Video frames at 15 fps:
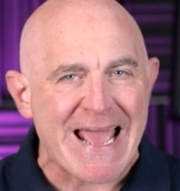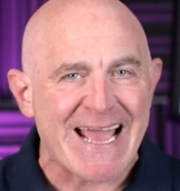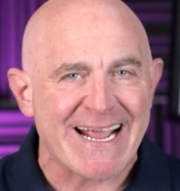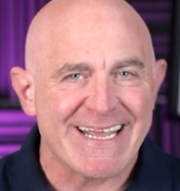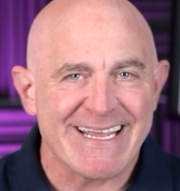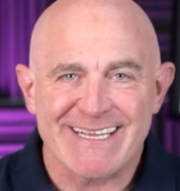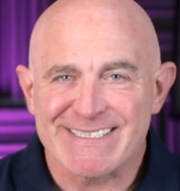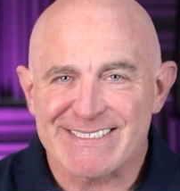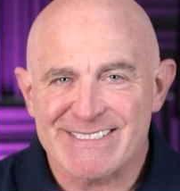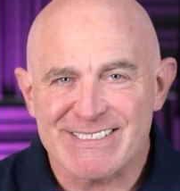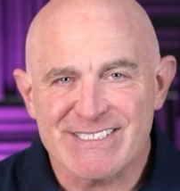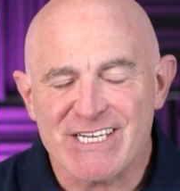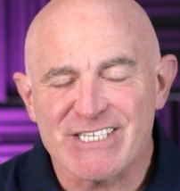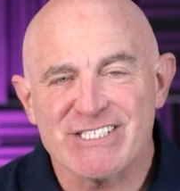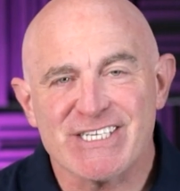hacking is
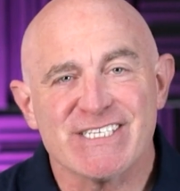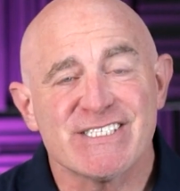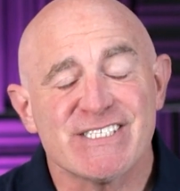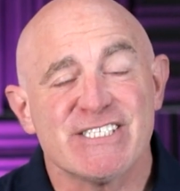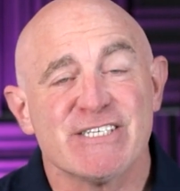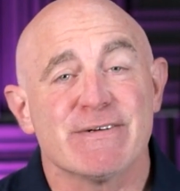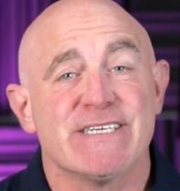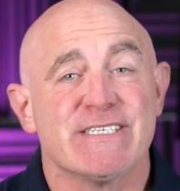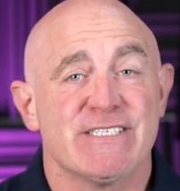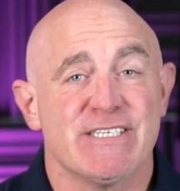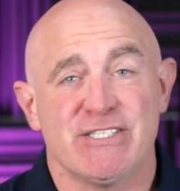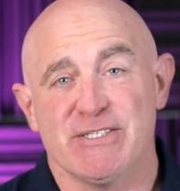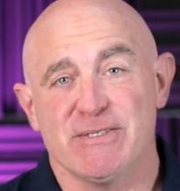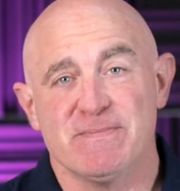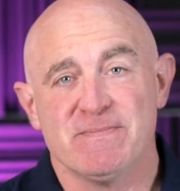such a serious
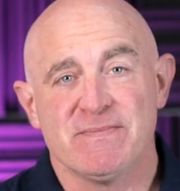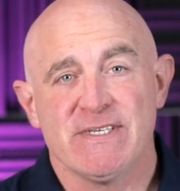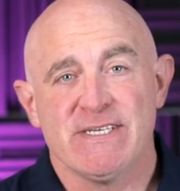issue.